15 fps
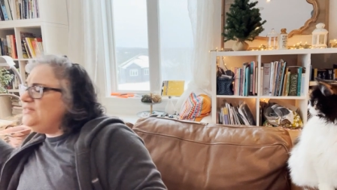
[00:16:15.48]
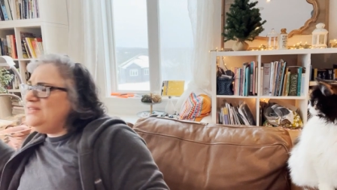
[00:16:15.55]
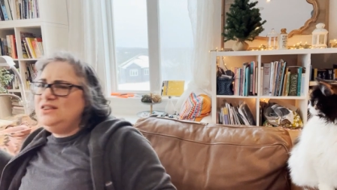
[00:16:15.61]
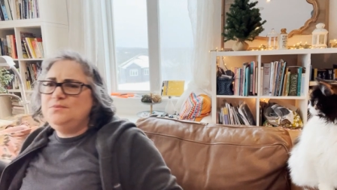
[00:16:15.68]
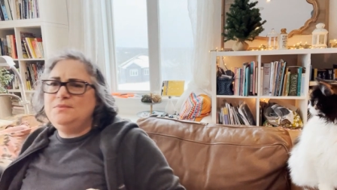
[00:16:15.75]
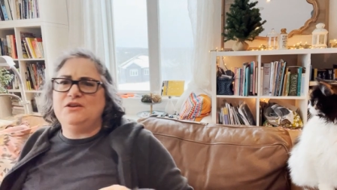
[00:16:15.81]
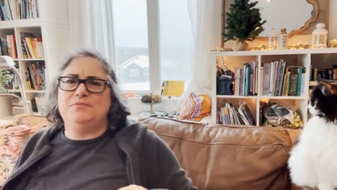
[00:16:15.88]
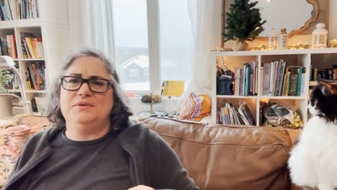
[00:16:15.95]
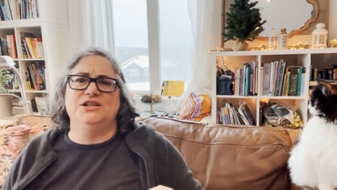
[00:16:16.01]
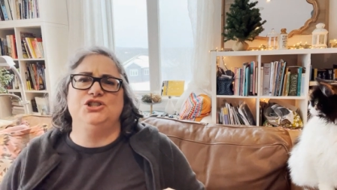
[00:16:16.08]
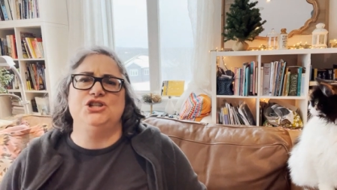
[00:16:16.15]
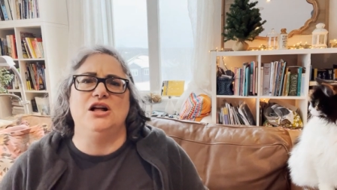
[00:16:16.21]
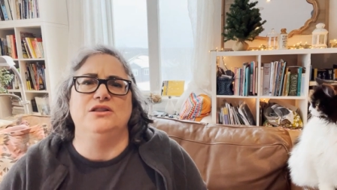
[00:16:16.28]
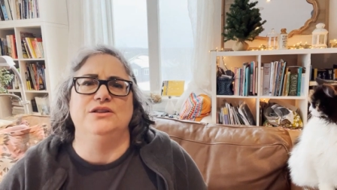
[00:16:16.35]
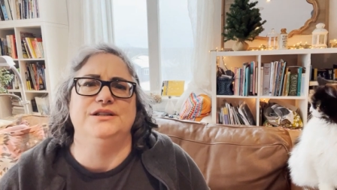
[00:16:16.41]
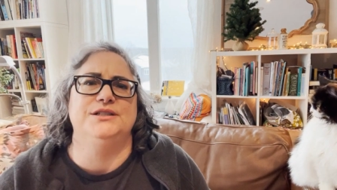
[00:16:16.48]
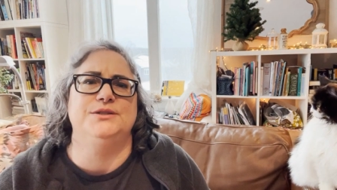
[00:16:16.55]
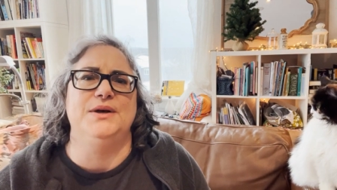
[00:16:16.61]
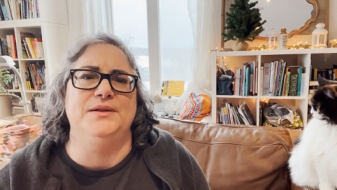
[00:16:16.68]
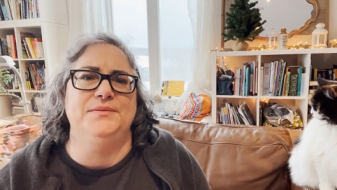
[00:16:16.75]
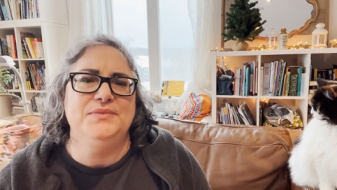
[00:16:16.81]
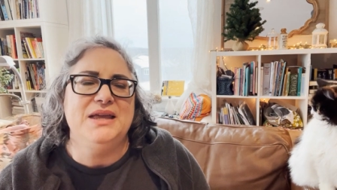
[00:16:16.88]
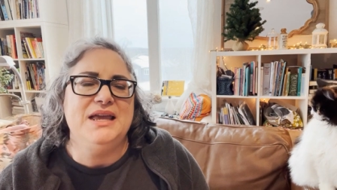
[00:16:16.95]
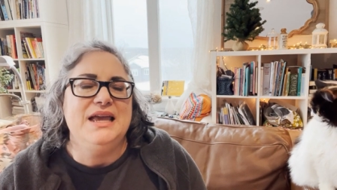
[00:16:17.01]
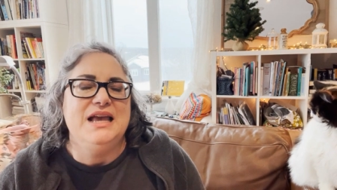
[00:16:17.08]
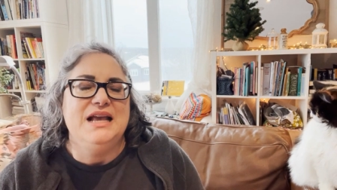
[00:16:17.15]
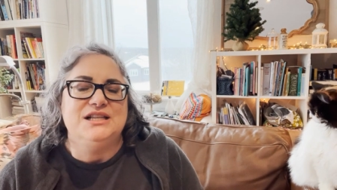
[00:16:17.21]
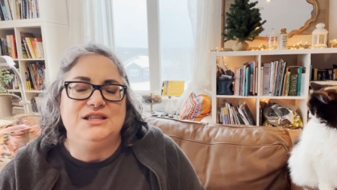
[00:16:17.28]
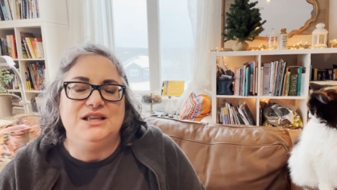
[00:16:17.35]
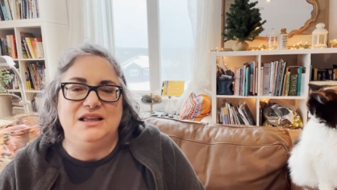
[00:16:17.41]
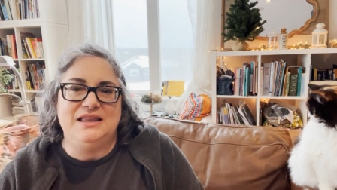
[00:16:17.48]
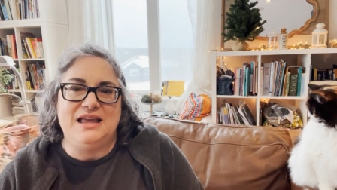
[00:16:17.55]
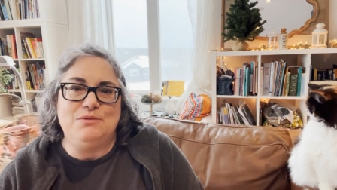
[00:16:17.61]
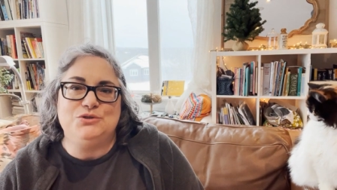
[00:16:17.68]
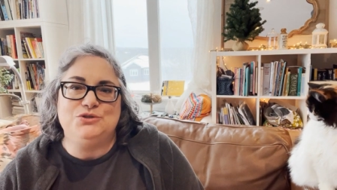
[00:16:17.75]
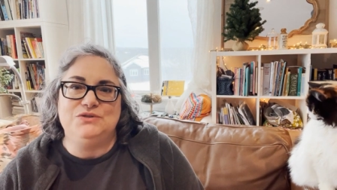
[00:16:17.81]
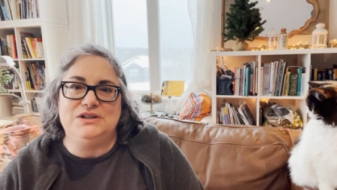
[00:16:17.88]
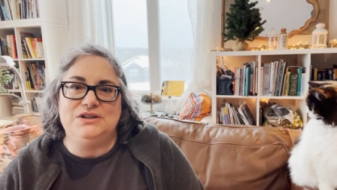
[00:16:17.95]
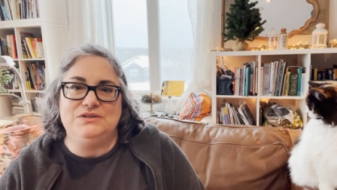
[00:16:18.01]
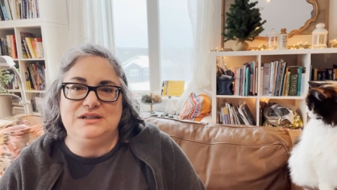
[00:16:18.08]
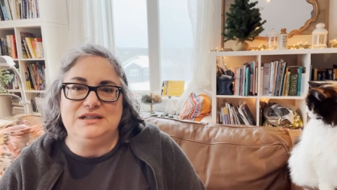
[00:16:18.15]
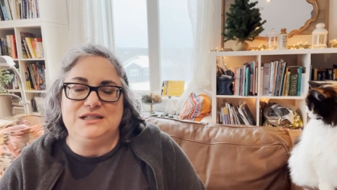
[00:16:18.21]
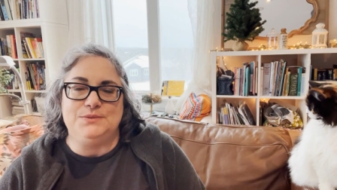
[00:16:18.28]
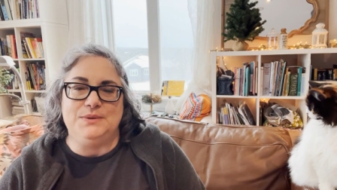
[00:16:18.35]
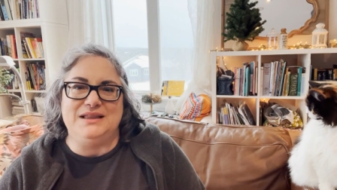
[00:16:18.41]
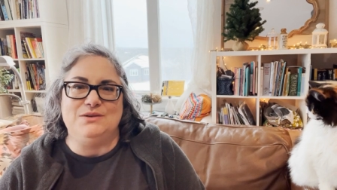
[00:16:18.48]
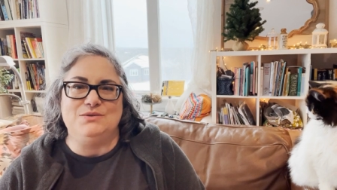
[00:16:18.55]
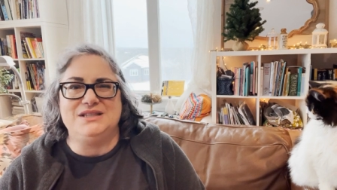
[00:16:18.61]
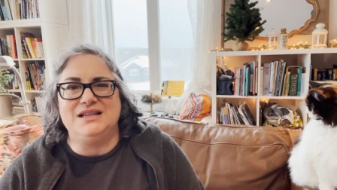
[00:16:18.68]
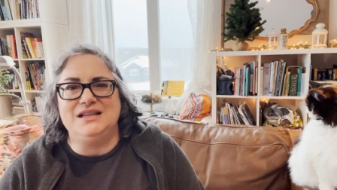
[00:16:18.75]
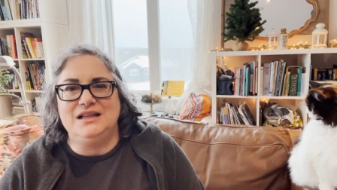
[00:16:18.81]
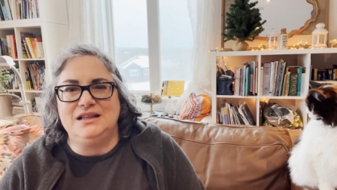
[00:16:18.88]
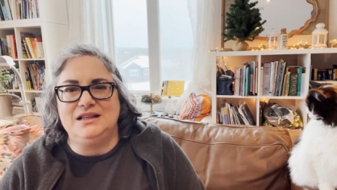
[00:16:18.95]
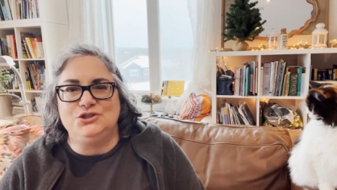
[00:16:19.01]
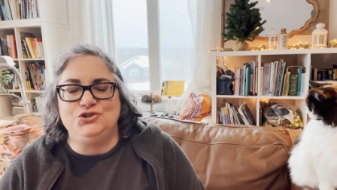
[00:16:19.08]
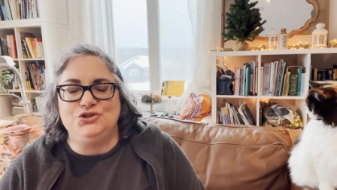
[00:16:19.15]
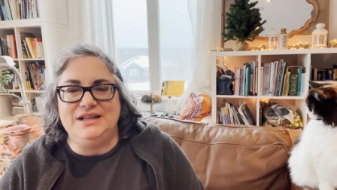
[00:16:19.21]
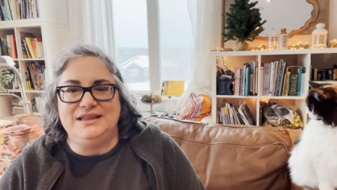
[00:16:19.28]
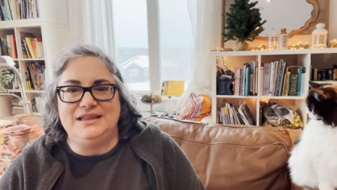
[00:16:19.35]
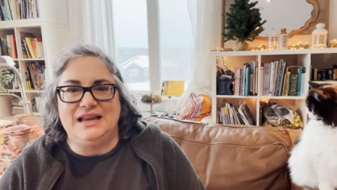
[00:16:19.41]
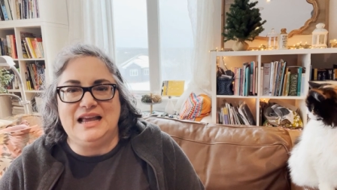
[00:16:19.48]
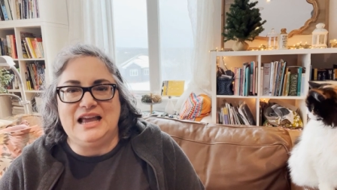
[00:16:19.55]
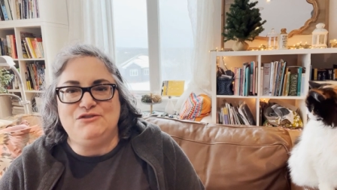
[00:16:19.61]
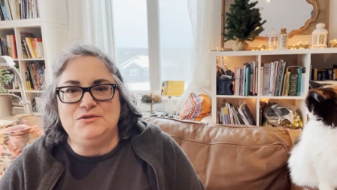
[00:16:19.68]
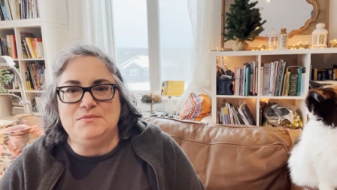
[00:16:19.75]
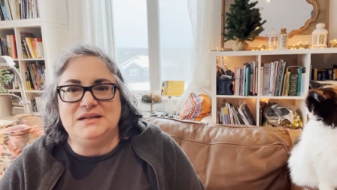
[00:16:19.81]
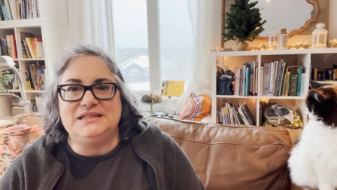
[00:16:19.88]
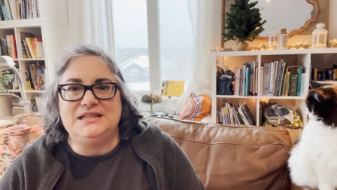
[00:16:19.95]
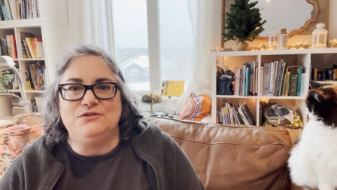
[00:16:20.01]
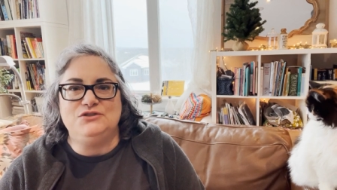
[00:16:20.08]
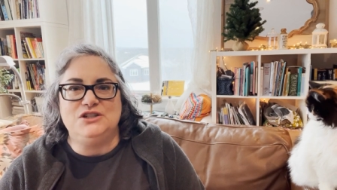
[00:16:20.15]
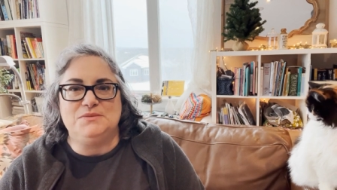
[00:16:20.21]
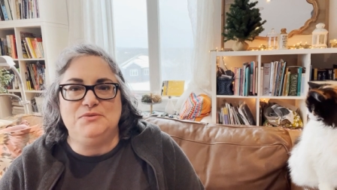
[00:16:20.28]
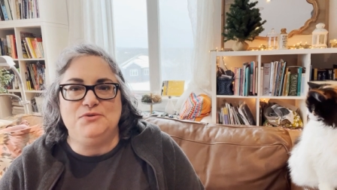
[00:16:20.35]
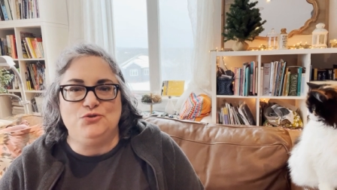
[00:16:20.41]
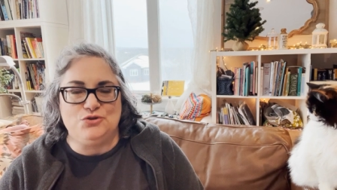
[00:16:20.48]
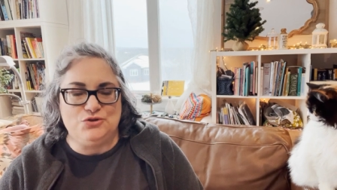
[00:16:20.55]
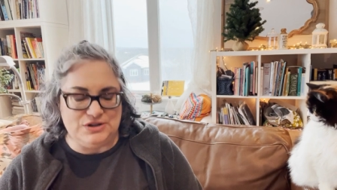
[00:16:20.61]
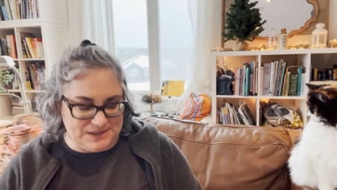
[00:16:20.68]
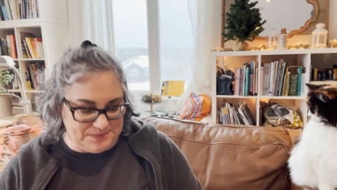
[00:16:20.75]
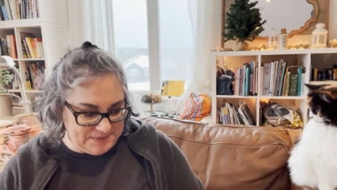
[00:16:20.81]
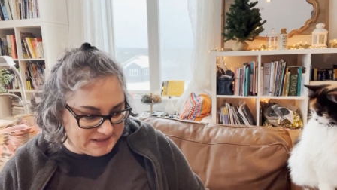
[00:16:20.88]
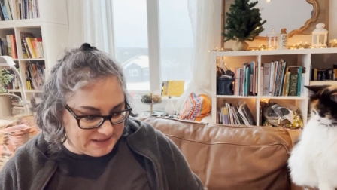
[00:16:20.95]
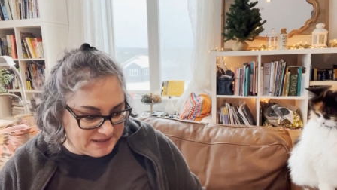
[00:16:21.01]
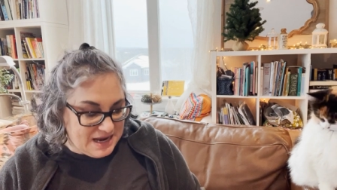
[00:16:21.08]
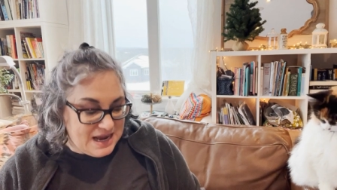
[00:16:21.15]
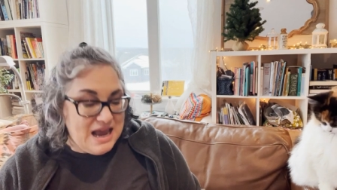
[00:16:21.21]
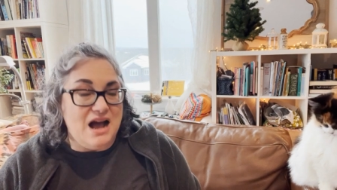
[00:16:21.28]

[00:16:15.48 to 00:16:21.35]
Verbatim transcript: think that may have been a chocolate as well. So that was really, really sweet. That was a little treat that I gave to myself just before Christmas.